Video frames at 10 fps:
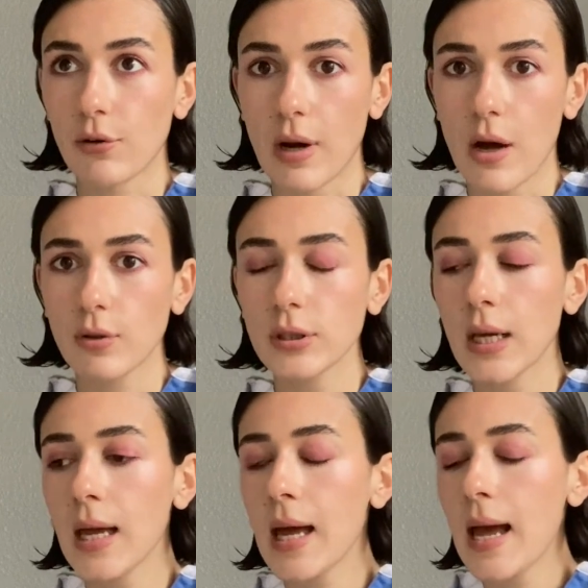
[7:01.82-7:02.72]
her out.
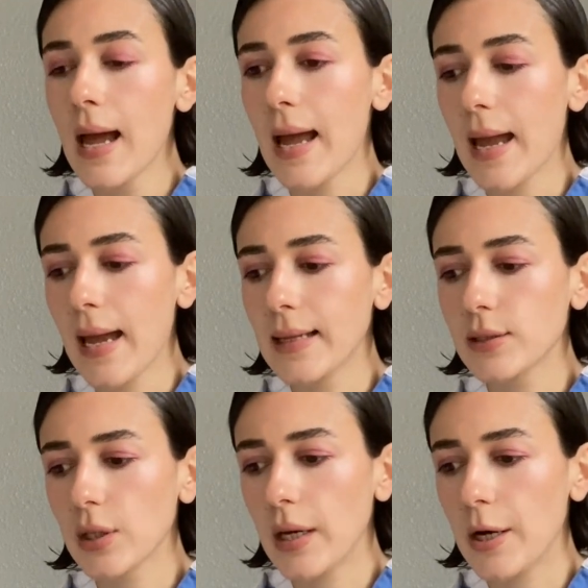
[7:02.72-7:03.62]

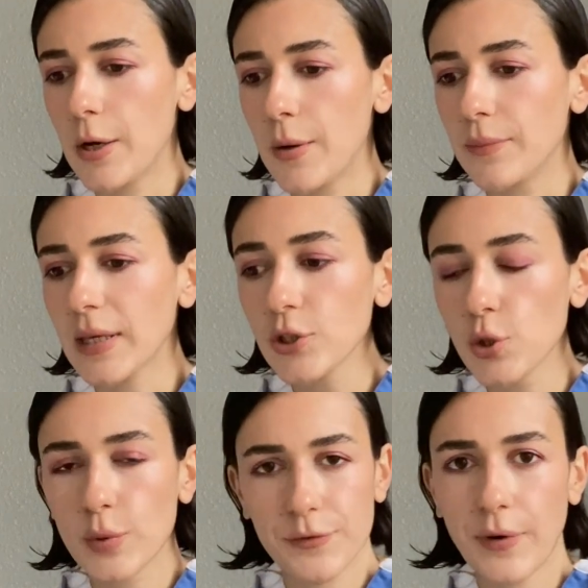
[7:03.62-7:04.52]
And yeah, she
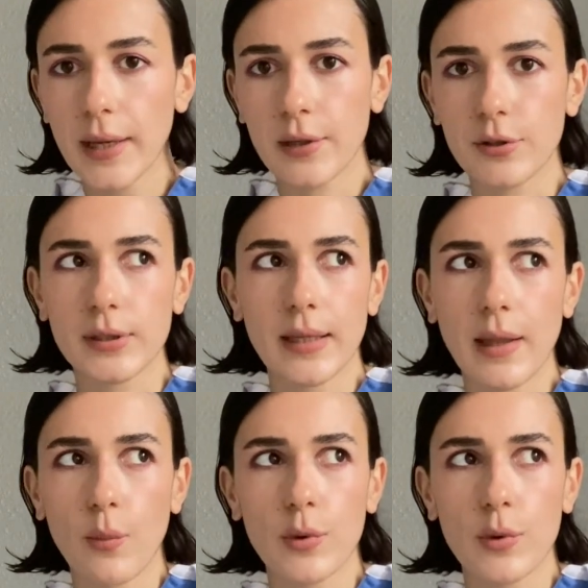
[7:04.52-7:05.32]
was fired, and that